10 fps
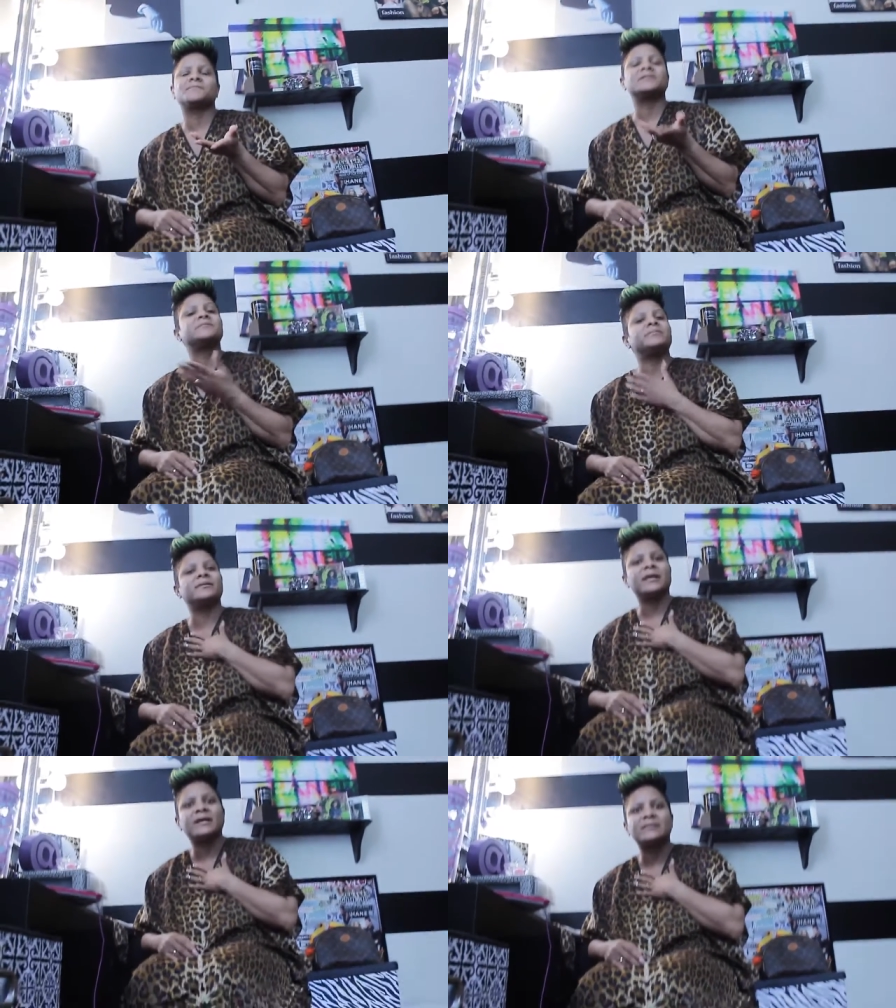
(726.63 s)
was
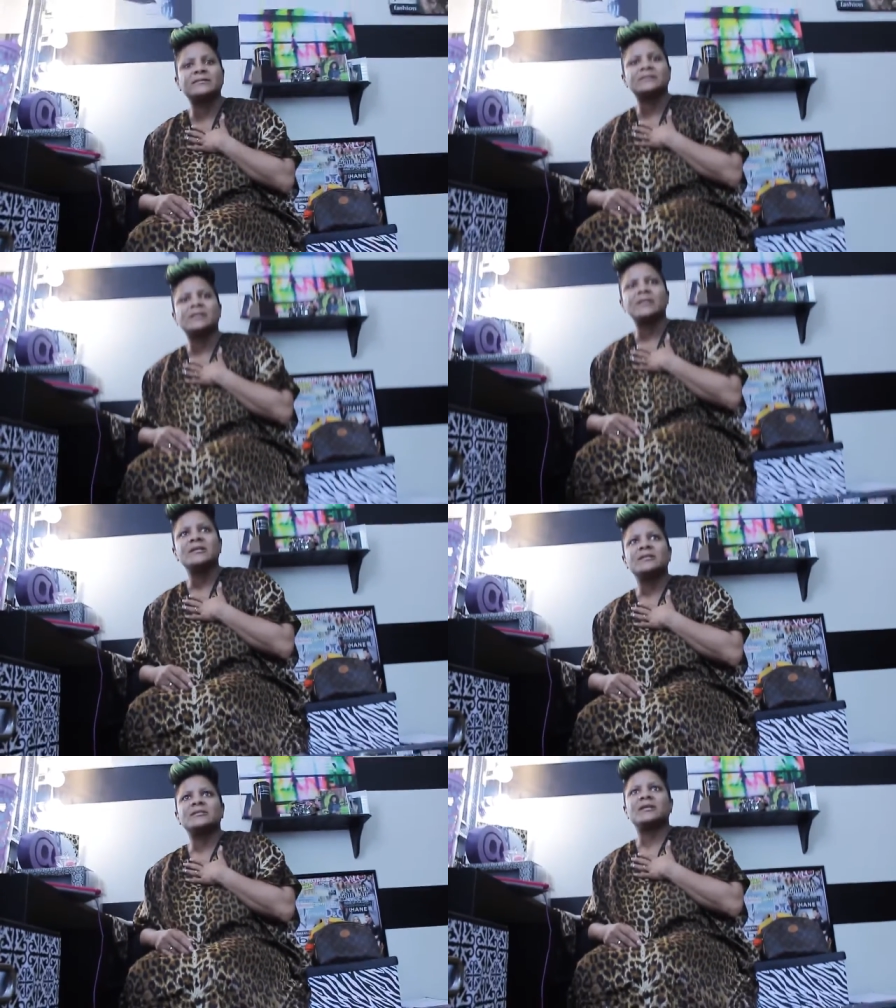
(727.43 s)
blessed
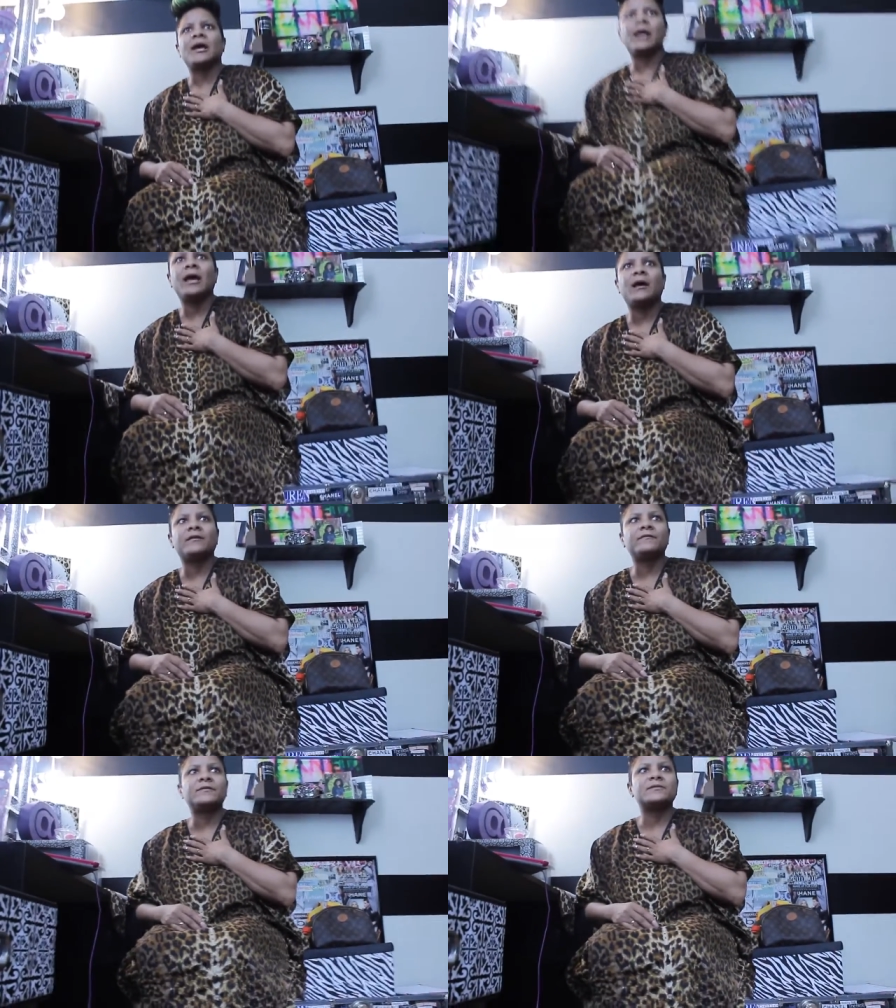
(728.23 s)
to
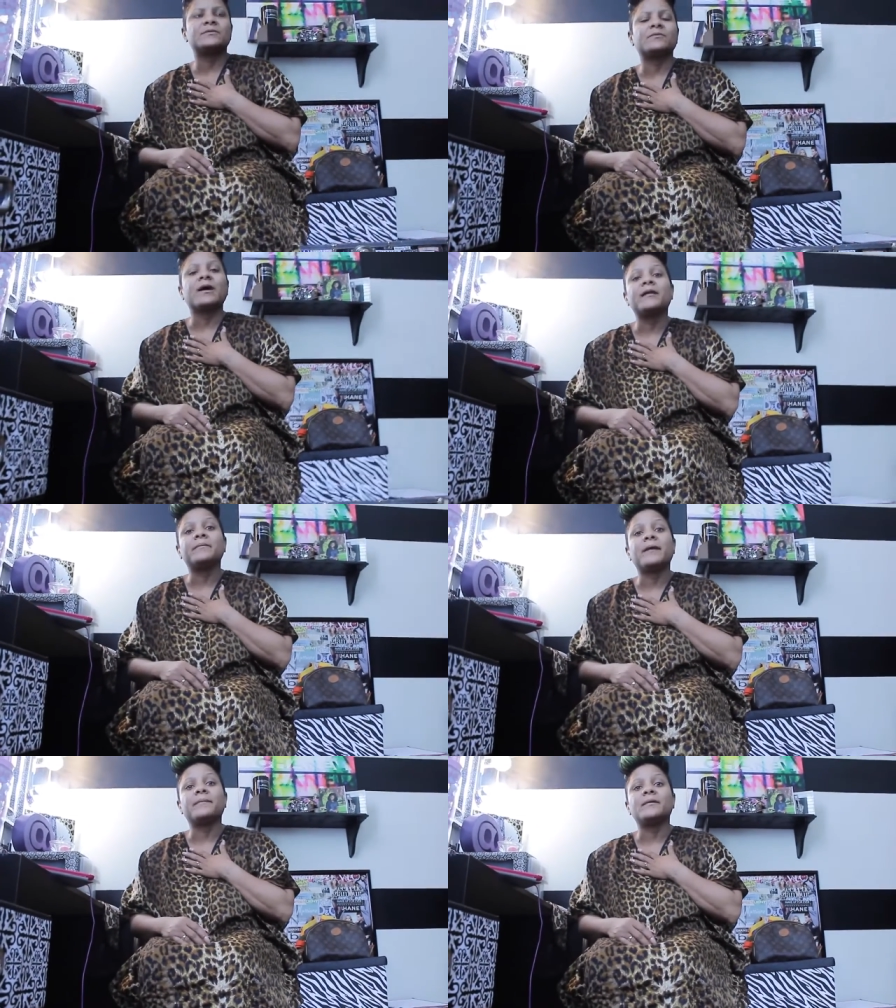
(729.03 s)
have
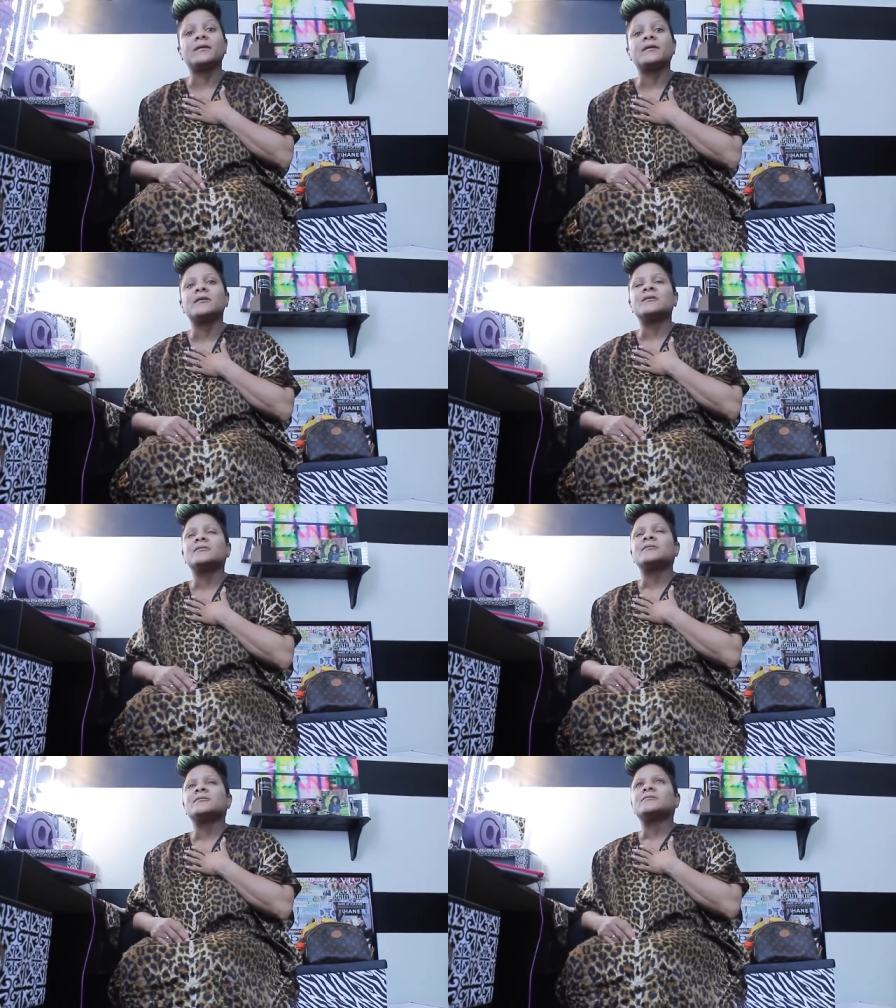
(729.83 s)
surrounded by me,
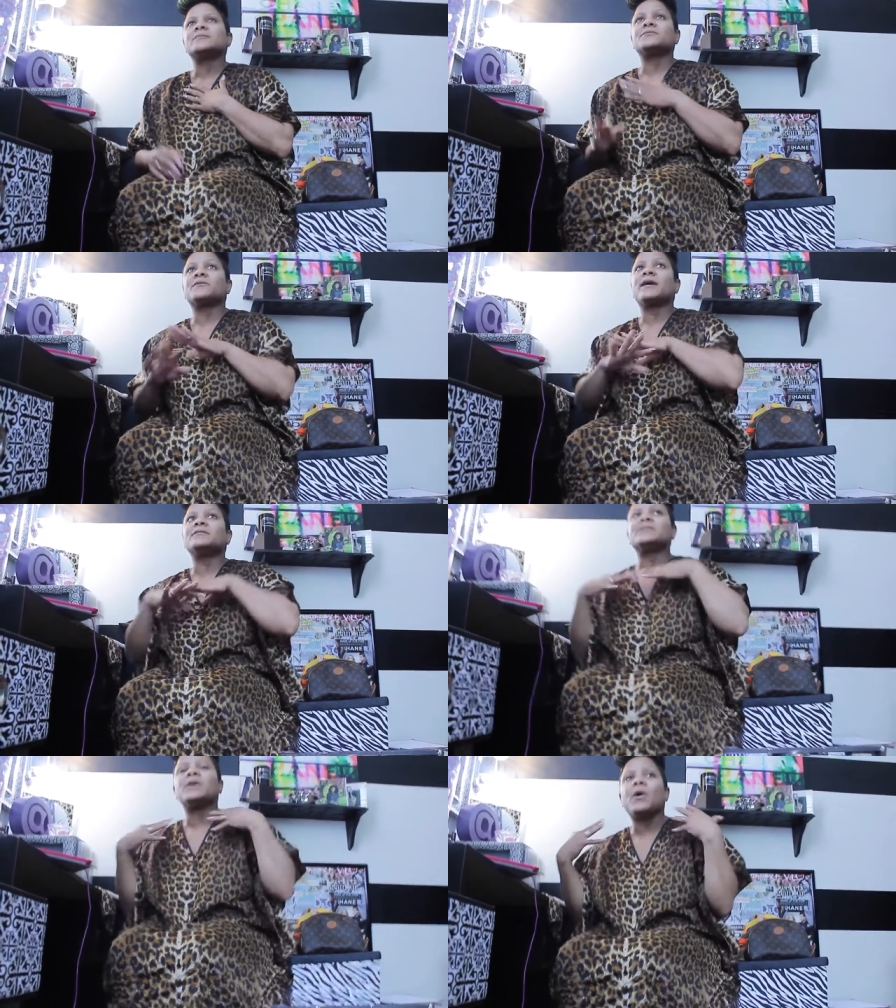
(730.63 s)

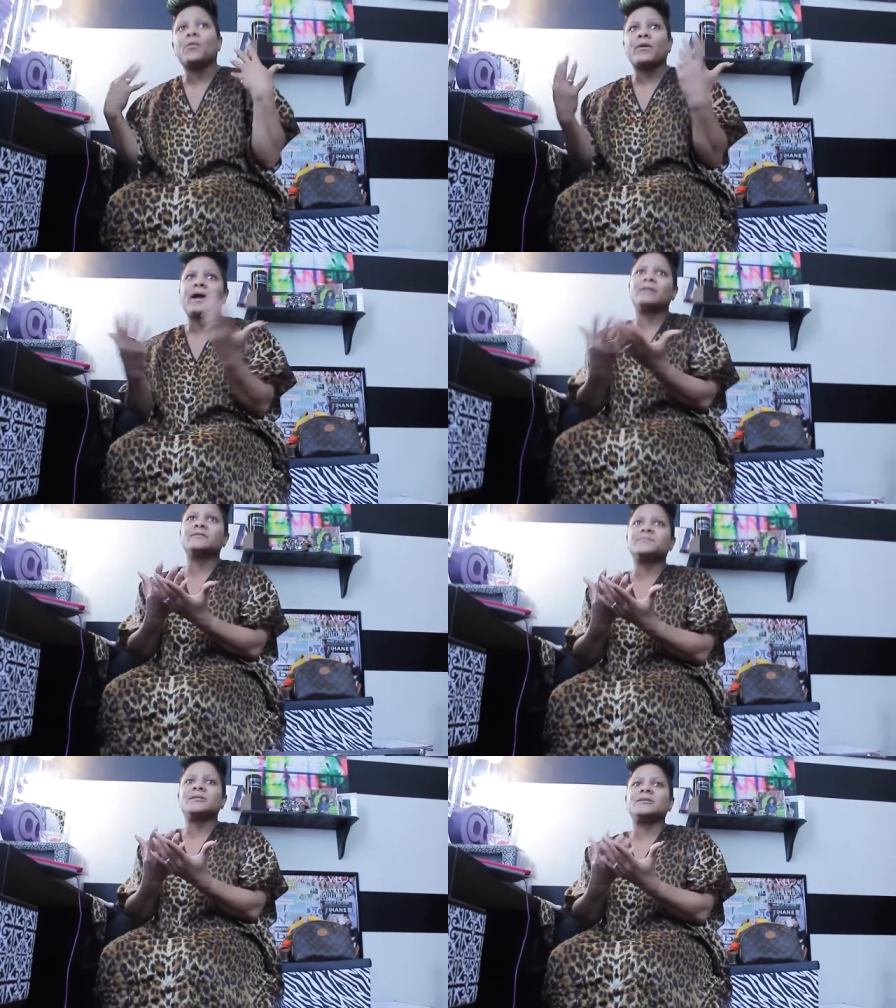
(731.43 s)
surrounding
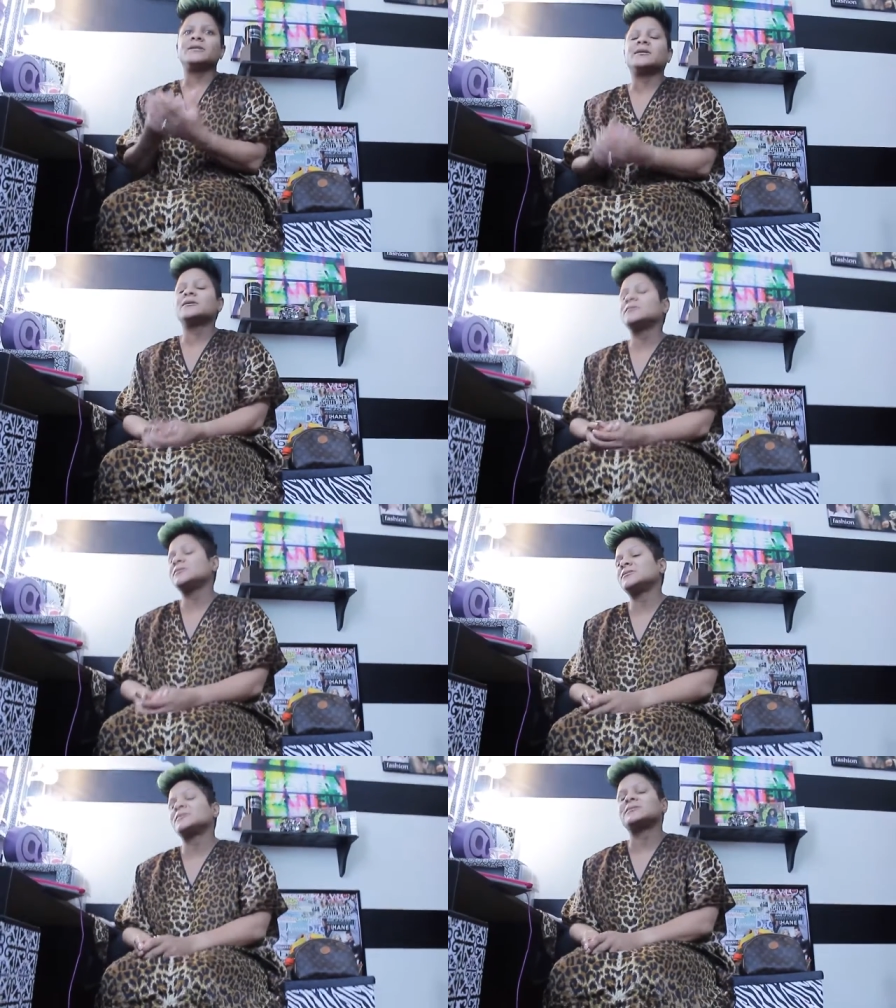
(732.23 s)
around me,
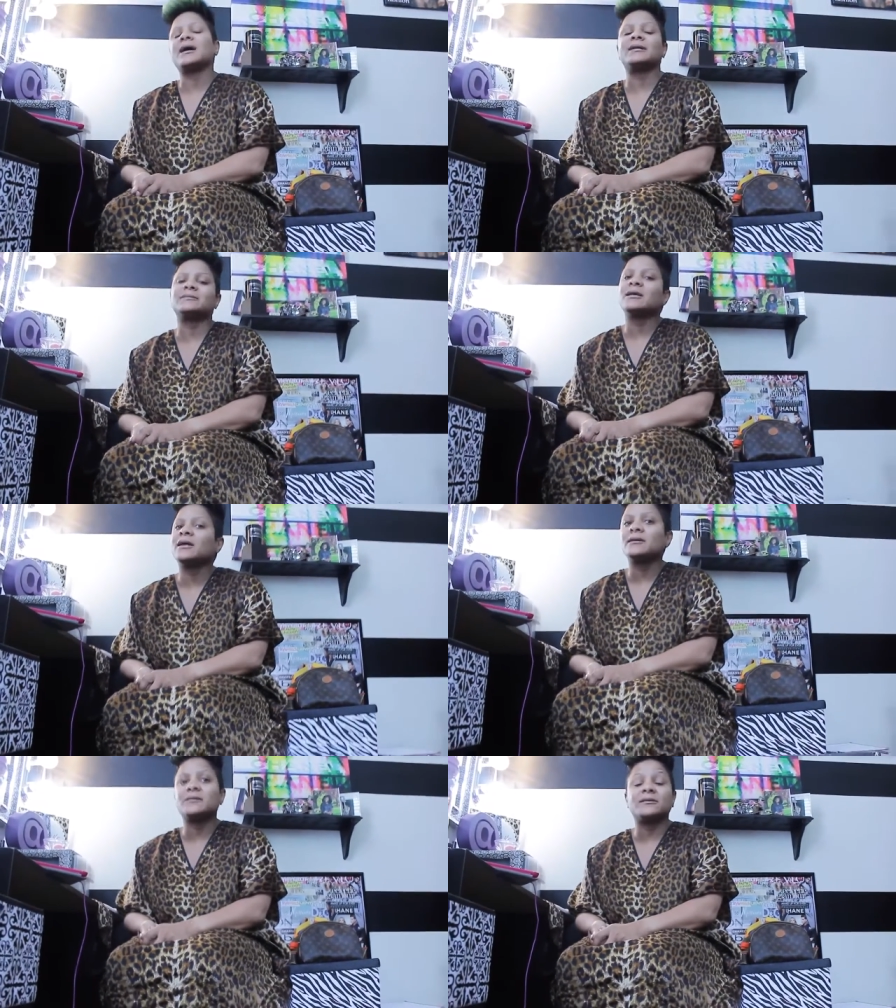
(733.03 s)
just, I just
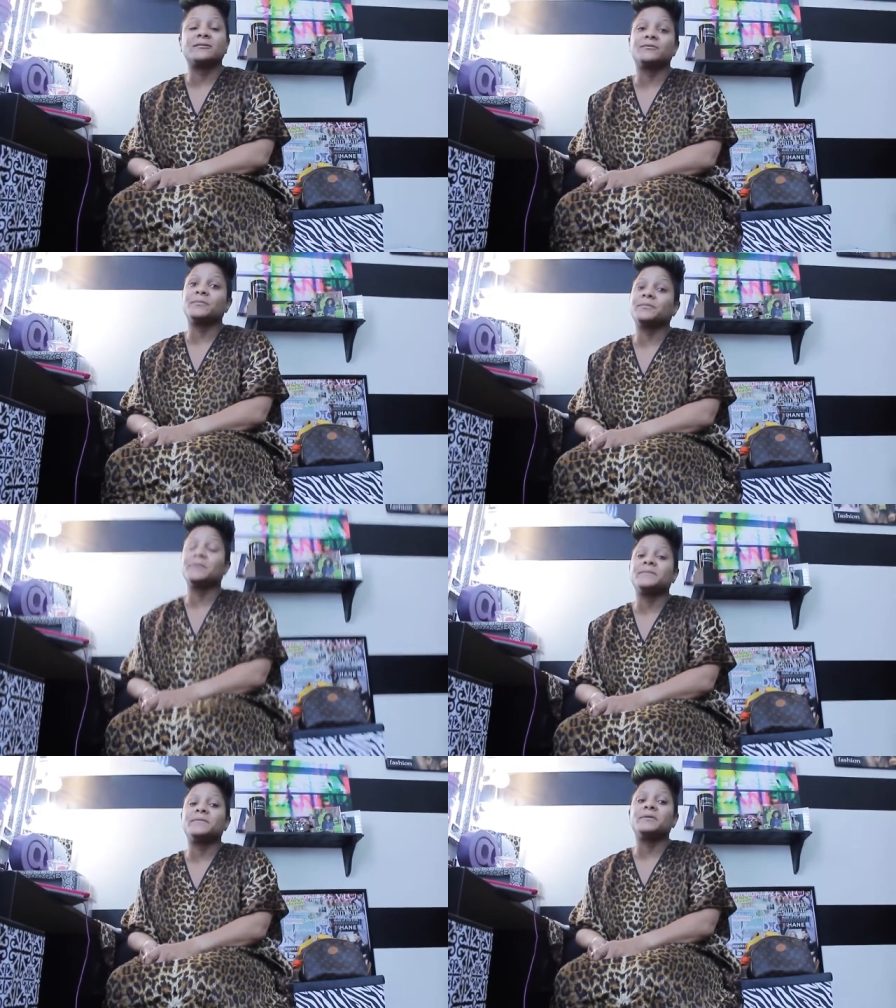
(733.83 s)
had a good group of
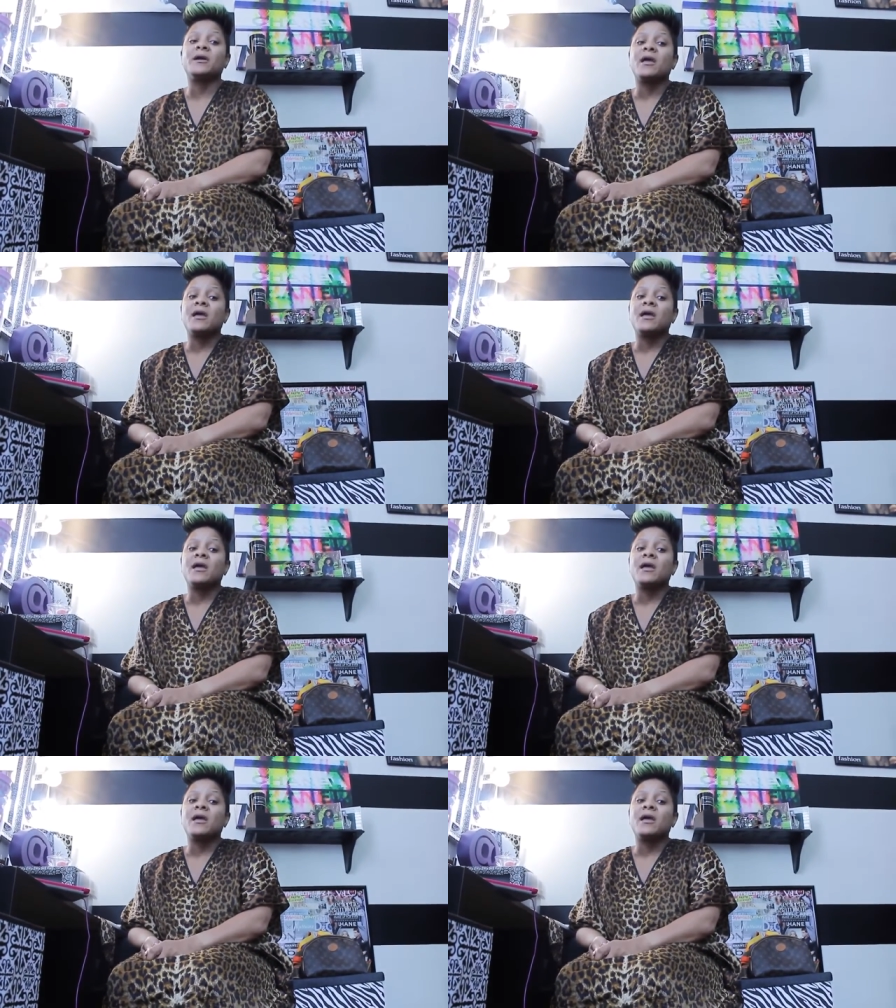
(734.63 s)
people.